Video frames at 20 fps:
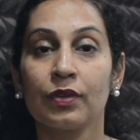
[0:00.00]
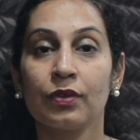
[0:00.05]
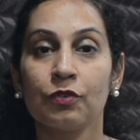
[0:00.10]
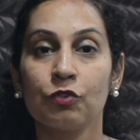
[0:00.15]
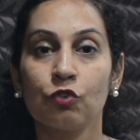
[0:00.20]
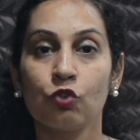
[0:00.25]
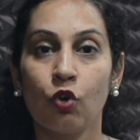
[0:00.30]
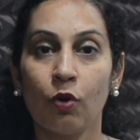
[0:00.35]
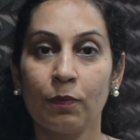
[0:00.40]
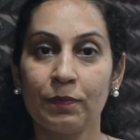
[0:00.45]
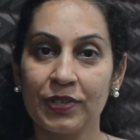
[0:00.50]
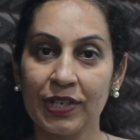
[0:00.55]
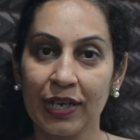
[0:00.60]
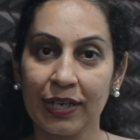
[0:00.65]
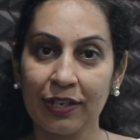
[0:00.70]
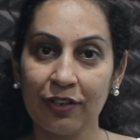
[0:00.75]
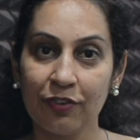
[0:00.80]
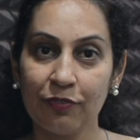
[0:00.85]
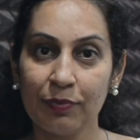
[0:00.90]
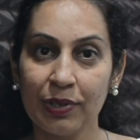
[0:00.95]
So
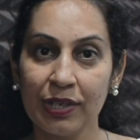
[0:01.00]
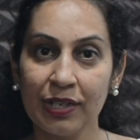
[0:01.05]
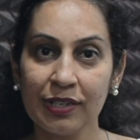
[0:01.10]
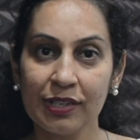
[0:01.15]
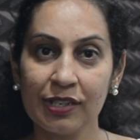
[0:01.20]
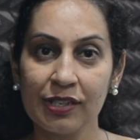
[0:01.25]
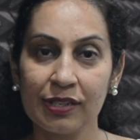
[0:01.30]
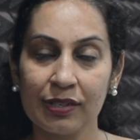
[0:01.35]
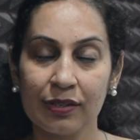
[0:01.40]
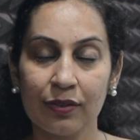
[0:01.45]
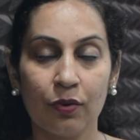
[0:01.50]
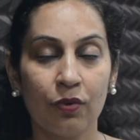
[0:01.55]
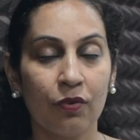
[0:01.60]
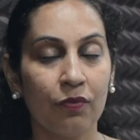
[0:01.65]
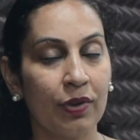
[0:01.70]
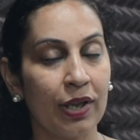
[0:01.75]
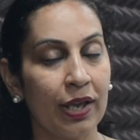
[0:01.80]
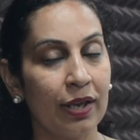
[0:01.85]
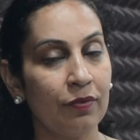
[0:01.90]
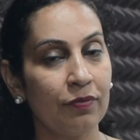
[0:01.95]
objective means
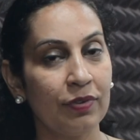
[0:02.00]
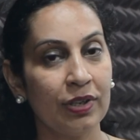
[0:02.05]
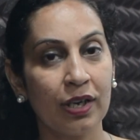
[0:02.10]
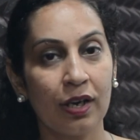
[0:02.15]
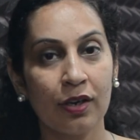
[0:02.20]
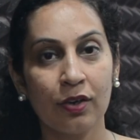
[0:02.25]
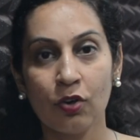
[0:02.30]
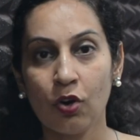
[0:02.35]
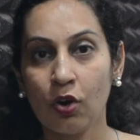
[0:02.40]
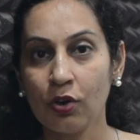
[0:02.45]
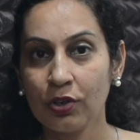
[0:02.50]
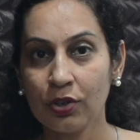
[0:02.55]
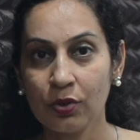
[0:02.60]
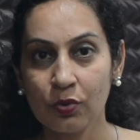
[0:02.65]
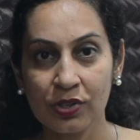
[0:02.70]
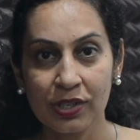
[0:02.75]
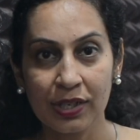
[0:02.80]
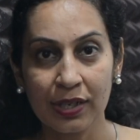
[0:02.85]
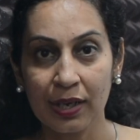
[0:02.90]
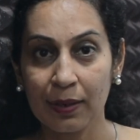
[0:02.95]
where we are not
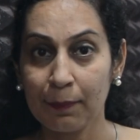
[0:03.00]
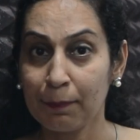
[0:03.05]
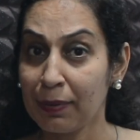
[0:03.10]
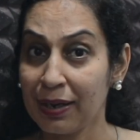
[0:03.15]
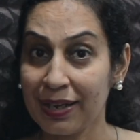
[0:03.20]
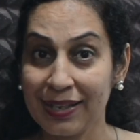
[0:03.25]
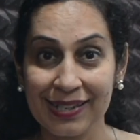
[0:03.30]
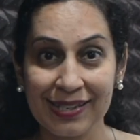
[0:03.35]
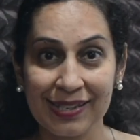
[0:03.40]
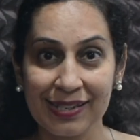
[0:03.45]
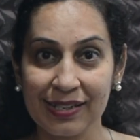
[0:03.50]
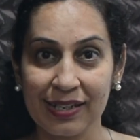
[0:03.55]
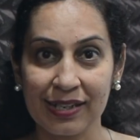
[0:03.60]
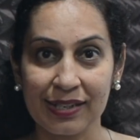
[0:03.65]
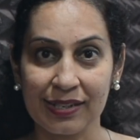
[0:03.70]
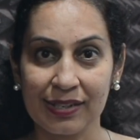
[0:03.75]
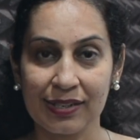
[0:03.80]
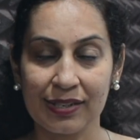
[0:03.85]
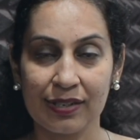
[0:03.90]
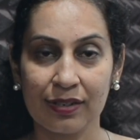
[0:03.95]
using our
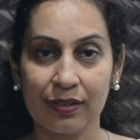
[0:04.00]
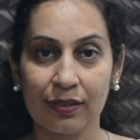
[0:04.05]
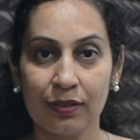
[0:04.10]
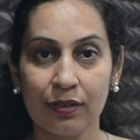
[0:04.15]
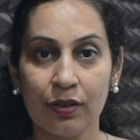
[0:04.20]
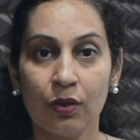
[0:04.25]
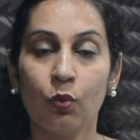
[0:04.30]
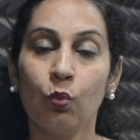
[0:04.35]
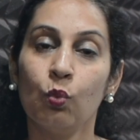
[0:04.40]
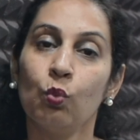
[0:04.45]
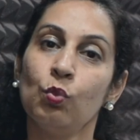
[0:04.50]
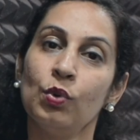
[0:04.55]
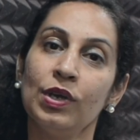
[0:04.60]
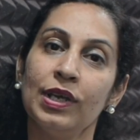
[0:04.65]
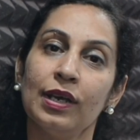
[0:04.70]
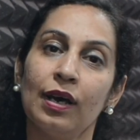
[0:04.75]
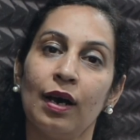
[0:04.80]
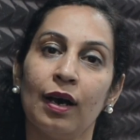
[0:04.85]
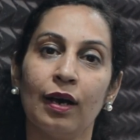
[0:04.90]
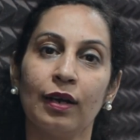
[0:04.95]
biasness,
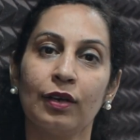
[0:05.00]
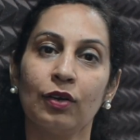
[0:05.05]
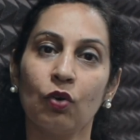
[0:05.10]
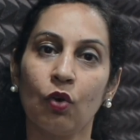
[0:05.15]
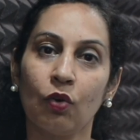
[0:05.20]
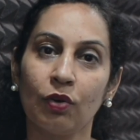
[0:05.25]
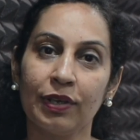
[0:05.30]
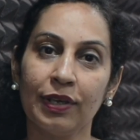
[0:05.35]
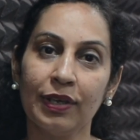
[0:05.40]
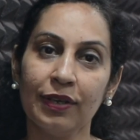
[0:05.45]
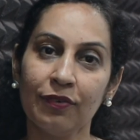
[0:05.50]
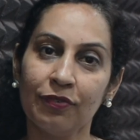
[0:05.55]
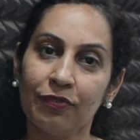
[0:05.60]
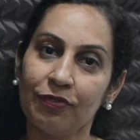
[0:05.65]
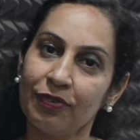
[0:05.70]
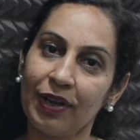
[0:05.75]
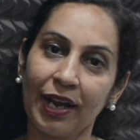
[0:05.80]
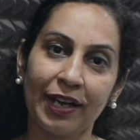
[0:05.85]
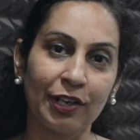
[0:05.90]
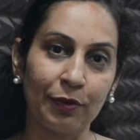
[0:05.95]
we are talking
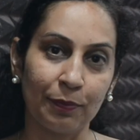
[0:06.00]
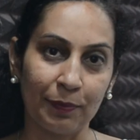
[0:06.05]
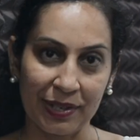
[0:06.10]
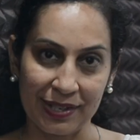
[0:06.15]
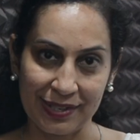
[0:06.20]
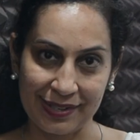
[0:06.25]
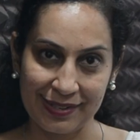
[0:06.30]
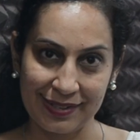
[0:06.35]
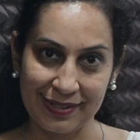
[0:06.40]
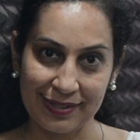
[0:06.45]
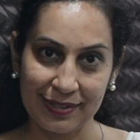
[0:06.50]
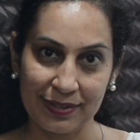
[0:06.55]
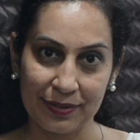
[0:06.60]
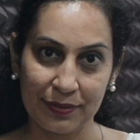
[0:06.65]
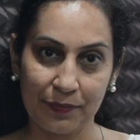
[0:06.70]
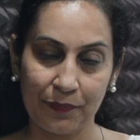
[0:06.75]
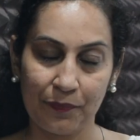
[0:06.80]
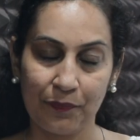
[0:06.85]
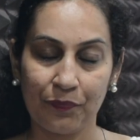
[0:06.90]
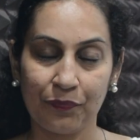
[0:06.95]
fact-based.
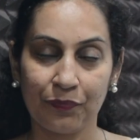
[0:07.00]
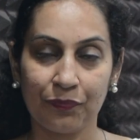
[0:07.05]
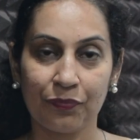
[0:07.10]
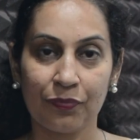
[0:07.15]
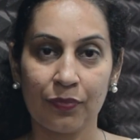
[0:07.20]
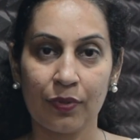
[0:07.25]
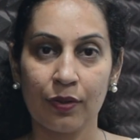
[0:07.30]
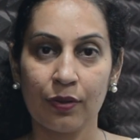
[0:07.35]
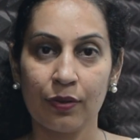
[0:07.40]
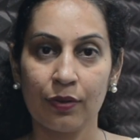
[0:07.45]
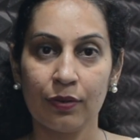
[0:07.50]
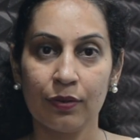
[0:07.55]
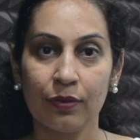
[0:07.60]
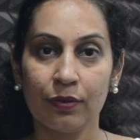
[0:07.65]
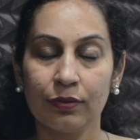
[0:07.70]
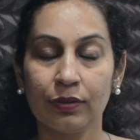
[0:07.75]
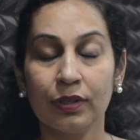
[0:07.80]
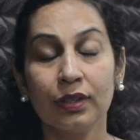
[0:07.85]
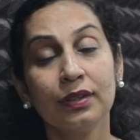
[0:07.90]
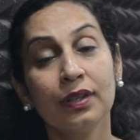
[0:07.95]

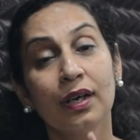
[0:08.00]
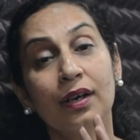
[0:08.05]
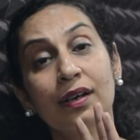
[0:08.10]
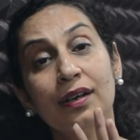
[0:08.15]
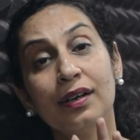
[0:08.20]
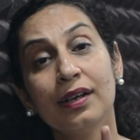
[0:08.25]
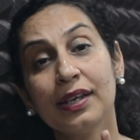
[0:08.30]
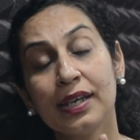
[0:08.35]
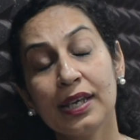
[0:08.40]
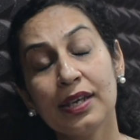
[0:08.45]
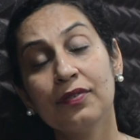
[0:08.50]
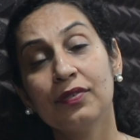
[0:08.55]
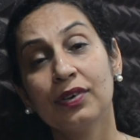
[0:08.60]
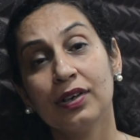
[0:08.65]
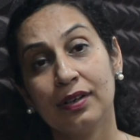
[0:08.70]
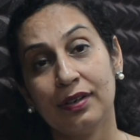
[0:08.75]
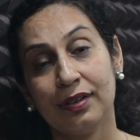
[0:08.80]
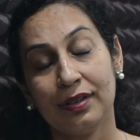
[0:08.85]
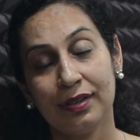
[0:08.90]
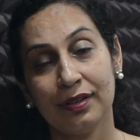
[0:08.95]
The third
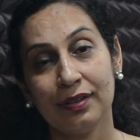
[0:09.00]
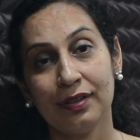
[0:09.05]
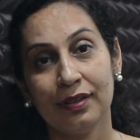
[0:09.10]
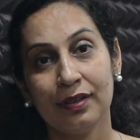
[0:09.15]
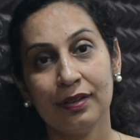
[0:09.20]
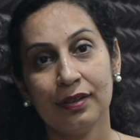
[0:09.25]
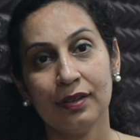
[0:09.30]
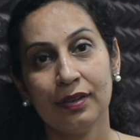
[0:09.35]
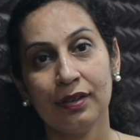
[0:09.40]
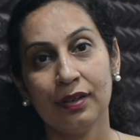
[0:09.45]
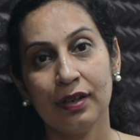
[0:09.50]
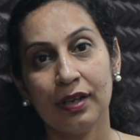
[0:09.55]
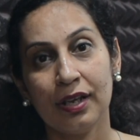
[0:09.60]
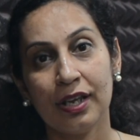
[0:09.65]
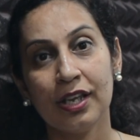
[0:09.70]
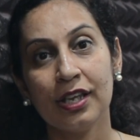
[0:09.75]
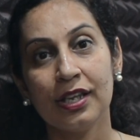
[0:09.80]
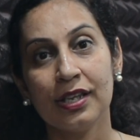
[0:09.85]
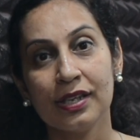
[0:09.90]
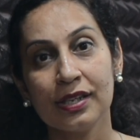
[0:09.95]
keyword
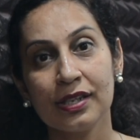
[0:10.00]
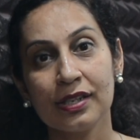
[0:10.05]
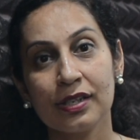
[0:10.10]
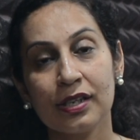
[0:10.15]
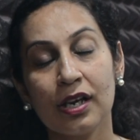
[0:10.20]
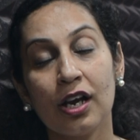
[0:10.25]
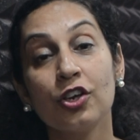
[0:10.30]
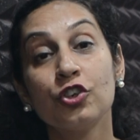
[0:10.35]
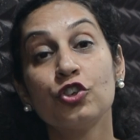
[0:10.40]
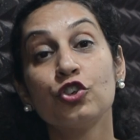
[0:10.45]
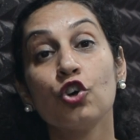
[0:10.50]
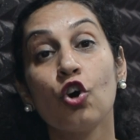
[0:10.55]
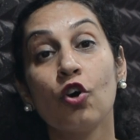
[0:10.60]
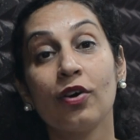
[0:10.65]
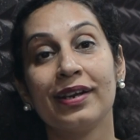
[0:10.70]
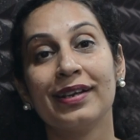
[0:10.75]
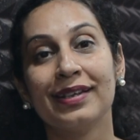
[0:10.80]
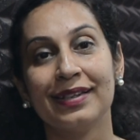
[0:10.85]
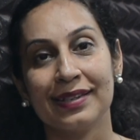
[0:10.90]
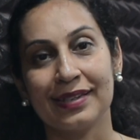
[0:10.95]
is
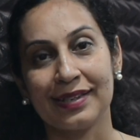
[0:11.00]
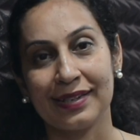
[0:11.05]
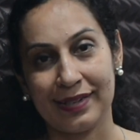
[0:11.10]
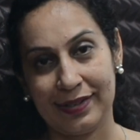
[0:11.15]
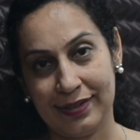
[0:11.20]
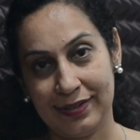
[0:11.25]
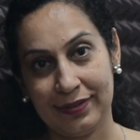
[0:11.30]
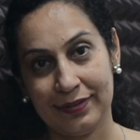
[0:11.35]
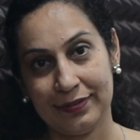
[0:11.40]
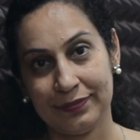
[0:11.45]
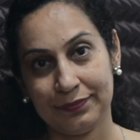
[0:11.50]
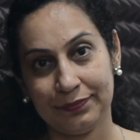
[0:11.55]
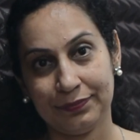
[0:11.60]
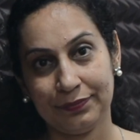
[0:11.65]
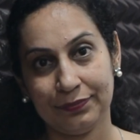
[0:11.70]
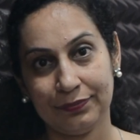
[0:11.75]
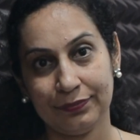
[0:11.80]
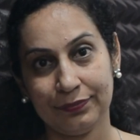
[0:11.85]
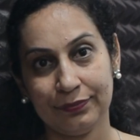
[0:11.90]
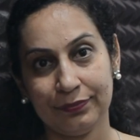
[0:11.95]
assurance.
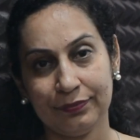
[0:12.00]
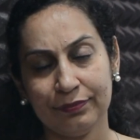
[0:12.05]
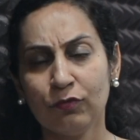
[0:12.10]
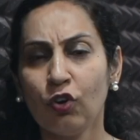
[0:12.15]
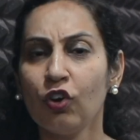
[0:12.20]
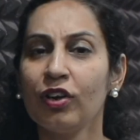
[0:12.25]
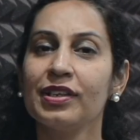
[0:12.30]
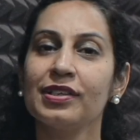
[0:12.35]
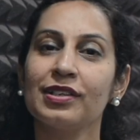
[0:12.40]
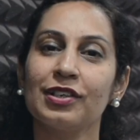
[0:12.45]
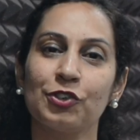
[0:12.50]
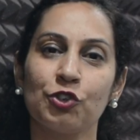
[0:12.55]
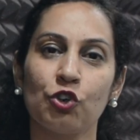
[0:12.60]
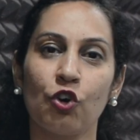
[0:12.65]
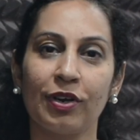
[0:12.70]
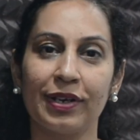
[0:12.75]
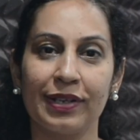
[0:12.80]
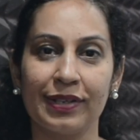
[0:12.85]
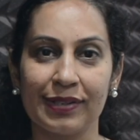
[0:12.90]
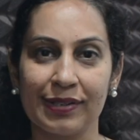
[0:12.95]
What is
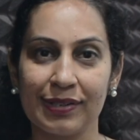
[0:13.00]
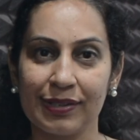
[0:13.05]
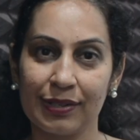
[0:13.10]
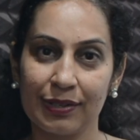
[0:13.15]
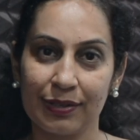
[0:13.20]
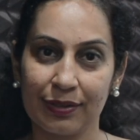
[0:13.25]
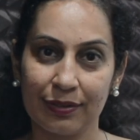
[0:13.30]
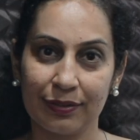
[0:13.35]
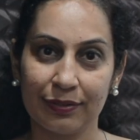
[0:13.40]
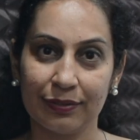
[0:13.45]
assurance?